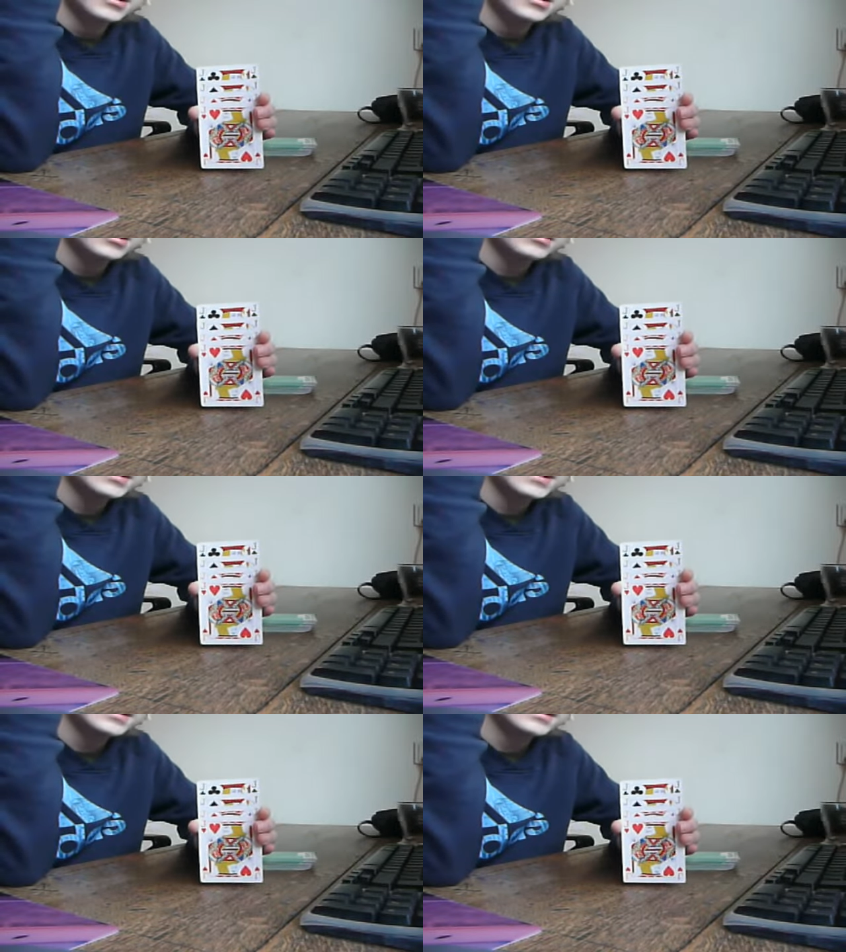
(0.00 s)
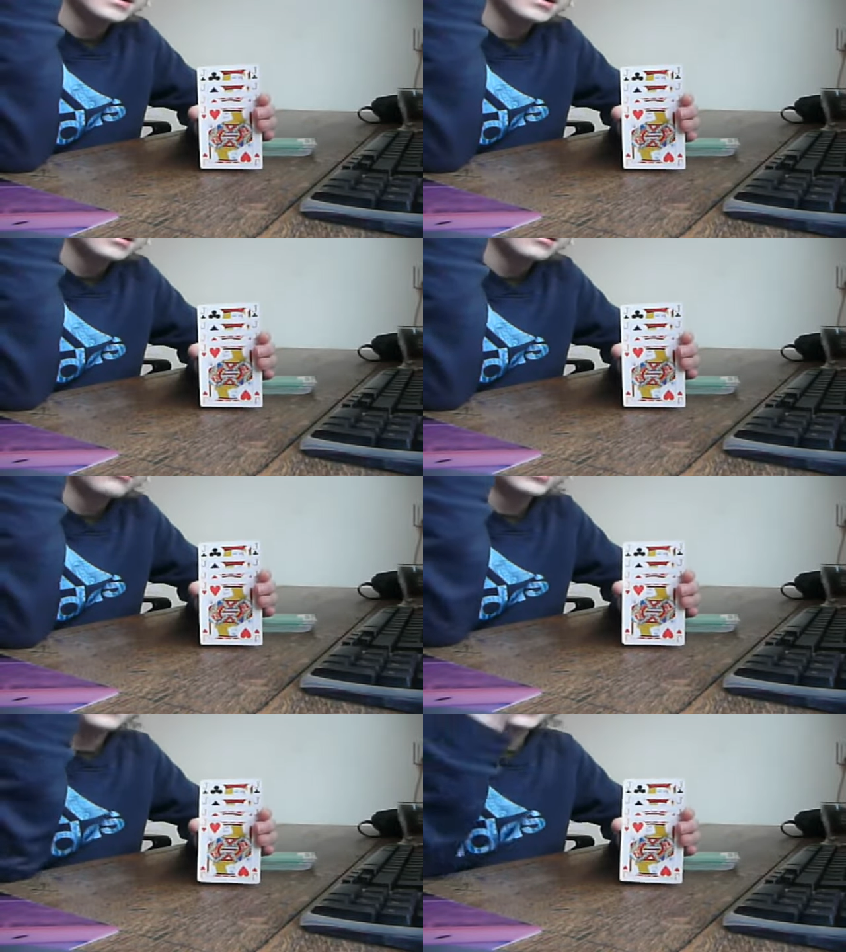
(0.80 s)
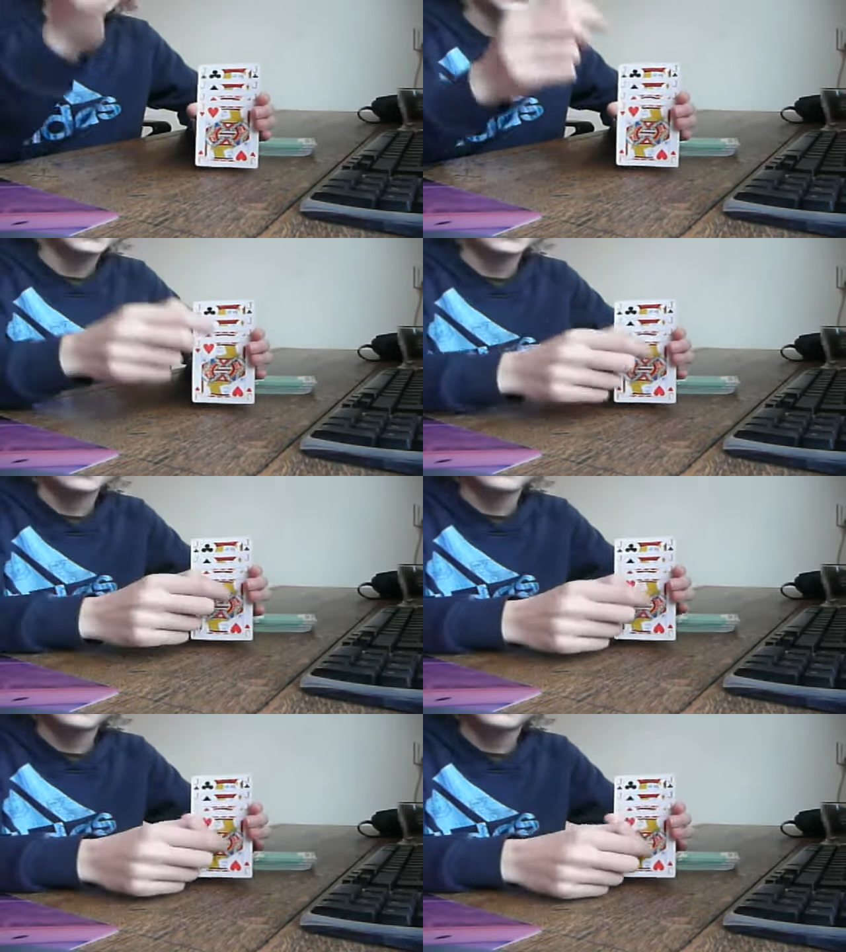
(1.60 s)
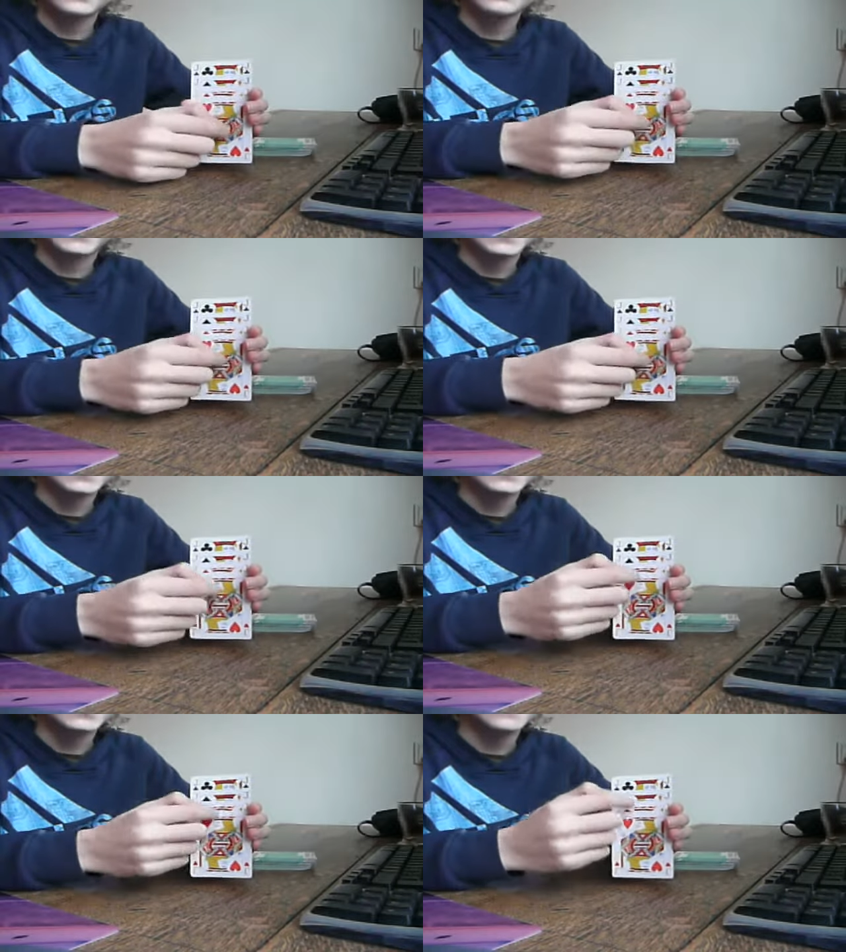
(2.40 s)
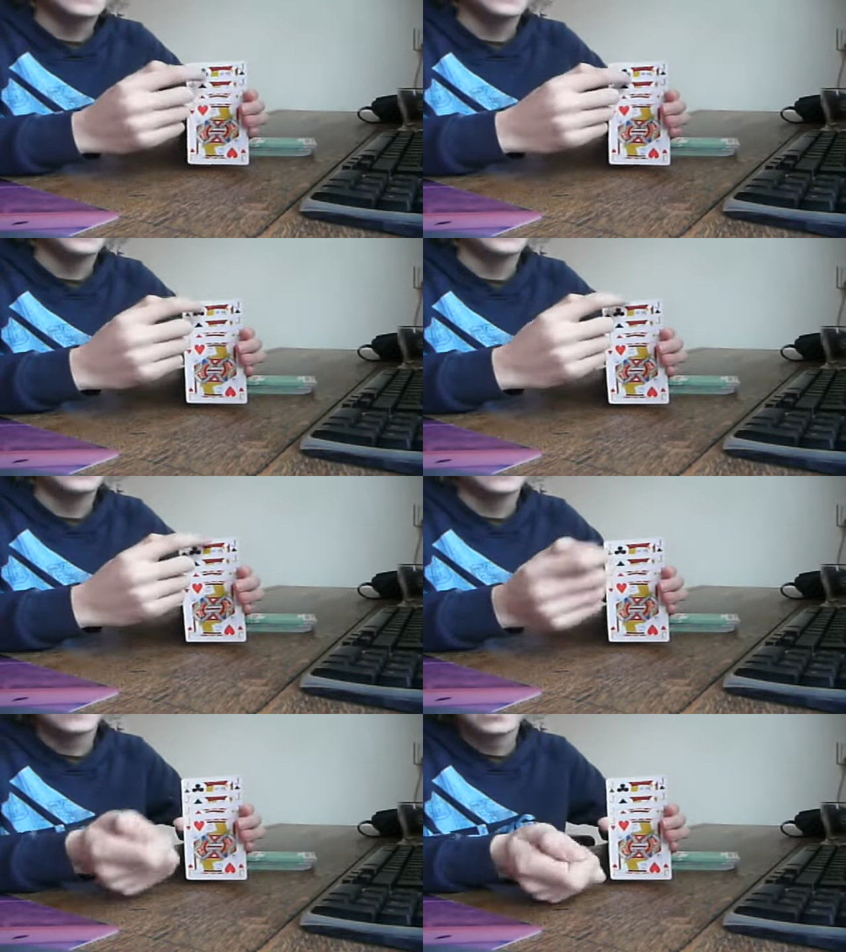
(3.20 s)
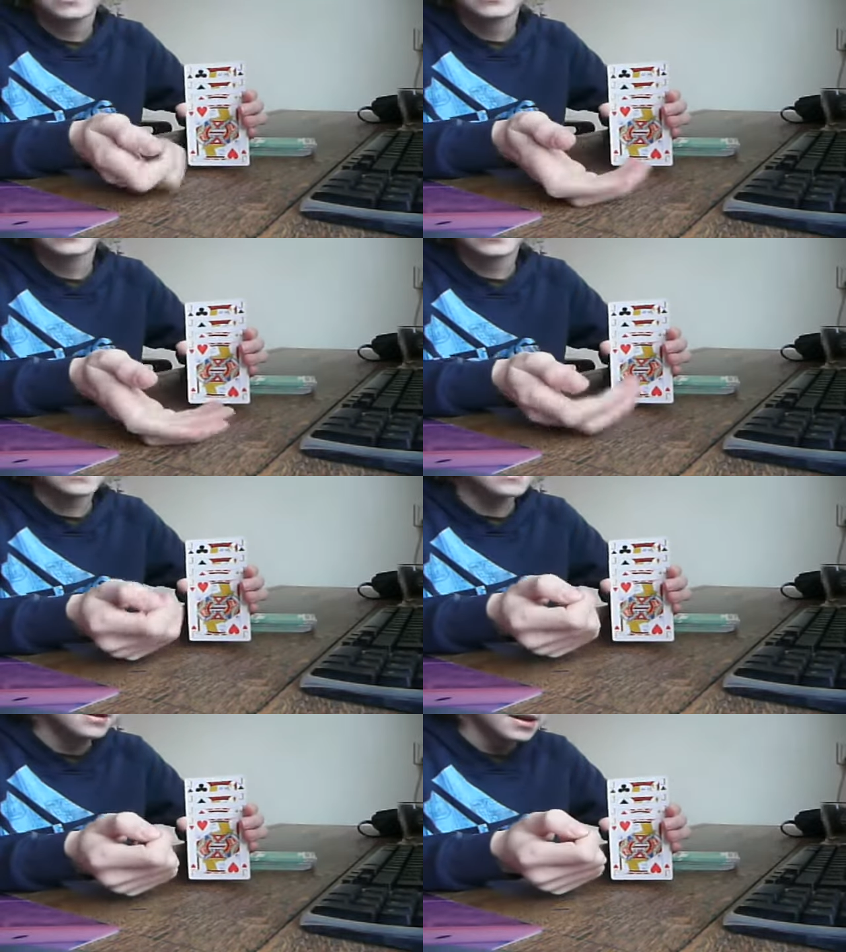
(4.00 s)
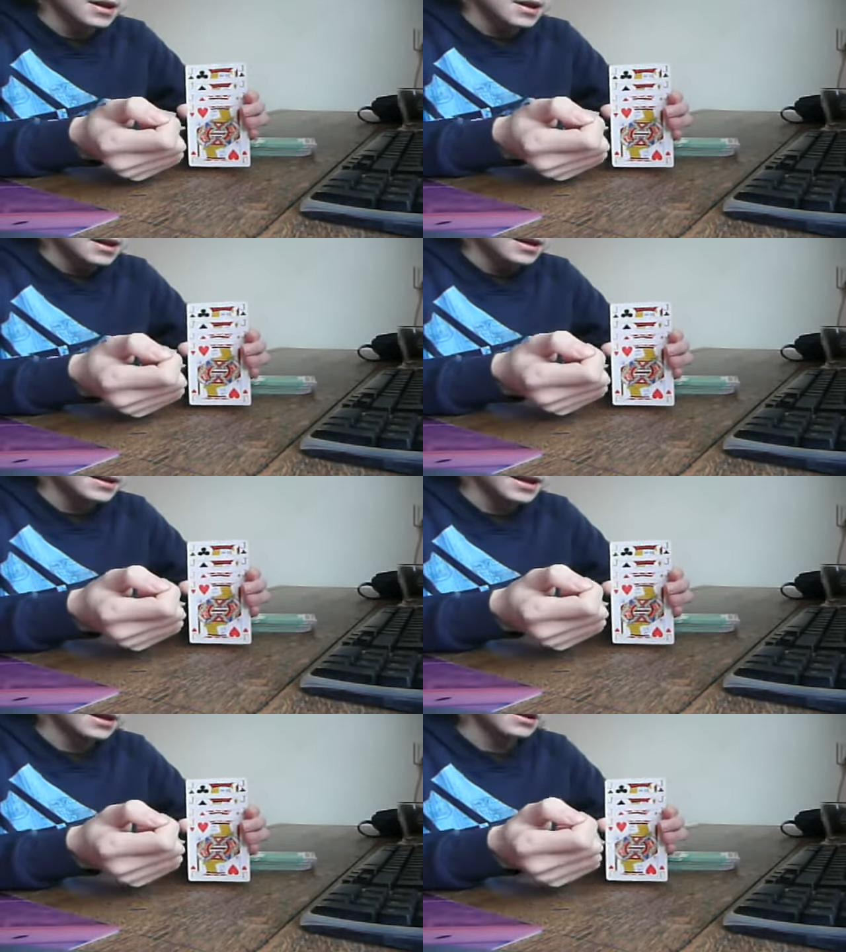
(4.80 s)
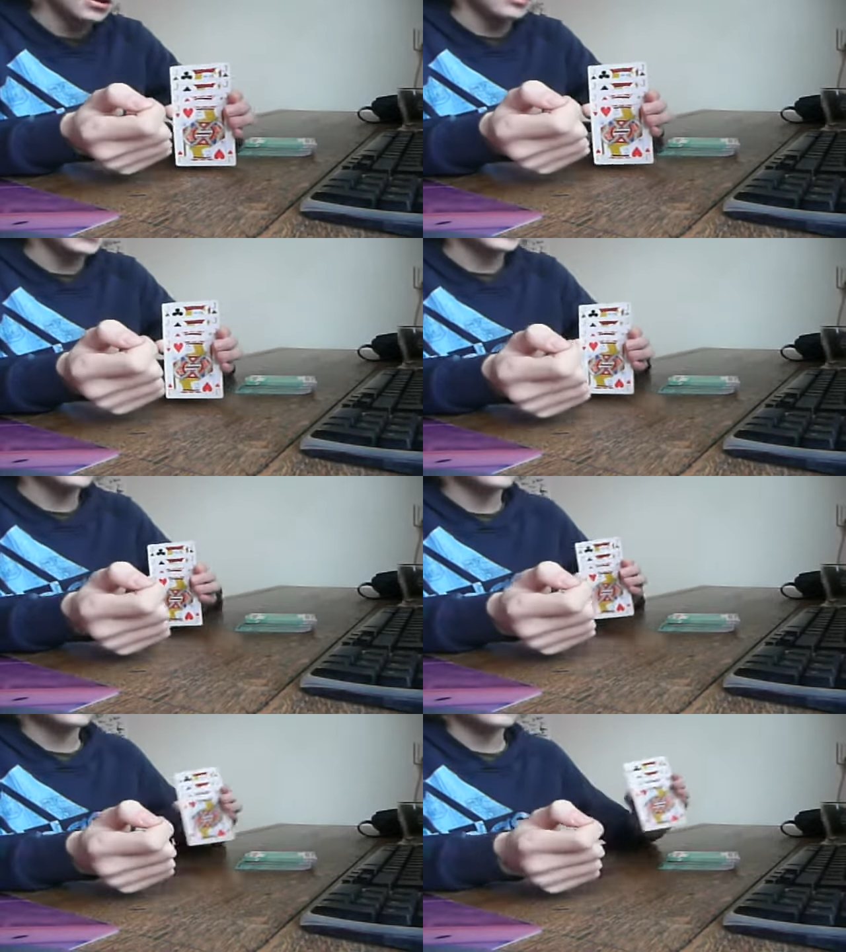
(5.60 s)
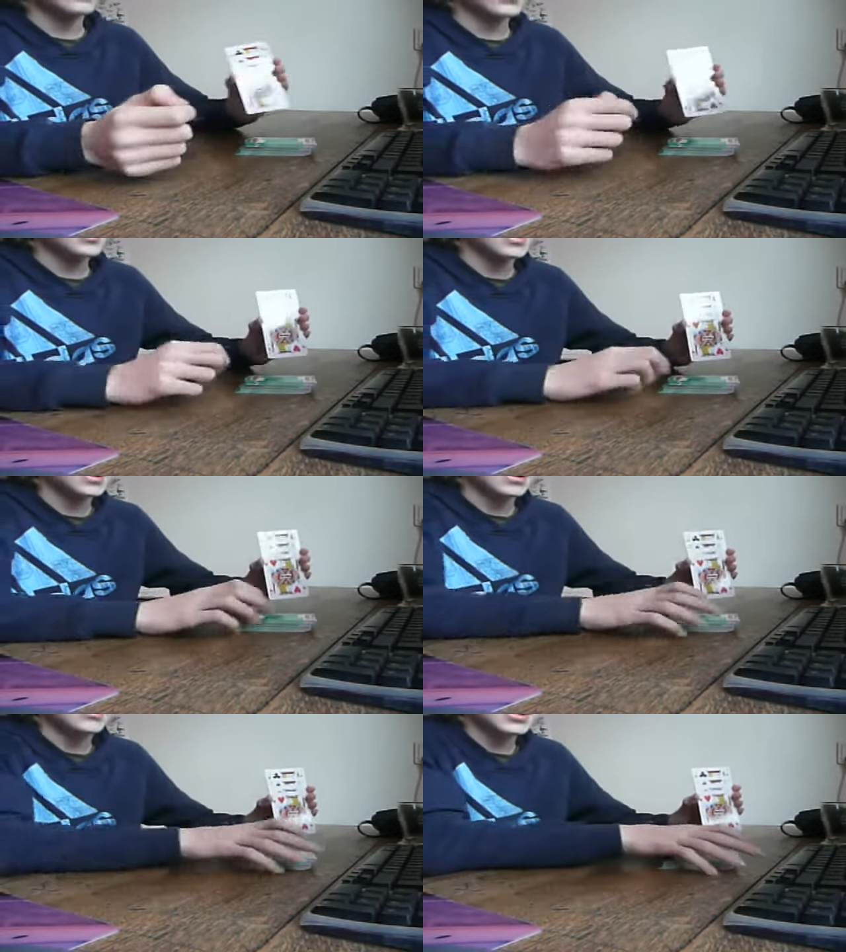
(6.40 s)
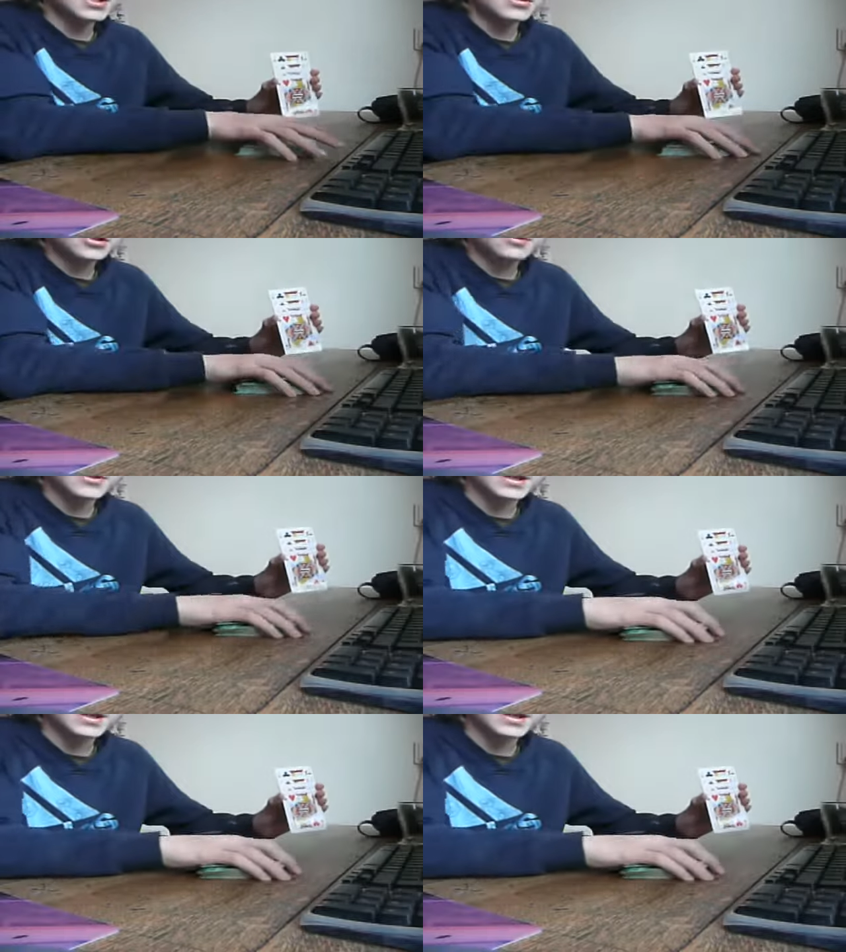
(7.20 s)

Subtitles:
Nobody's mouth can be seen.